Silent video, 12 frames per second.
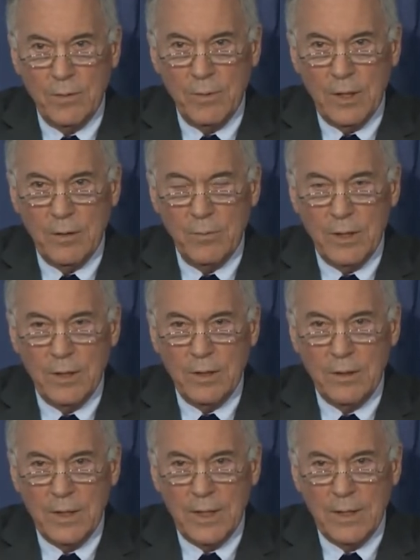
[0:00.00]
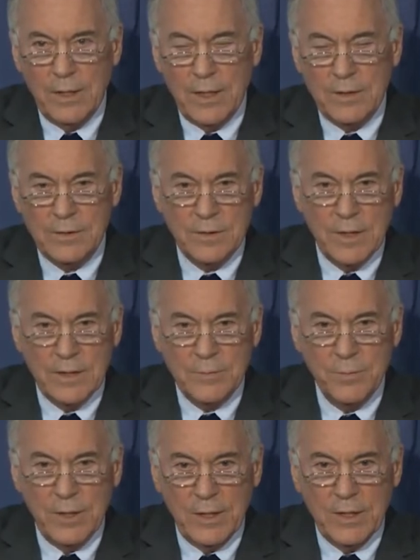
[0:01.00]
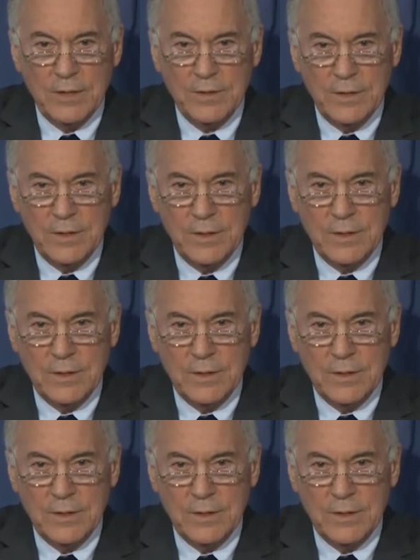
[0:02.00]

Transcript: but but that, that's that's because the,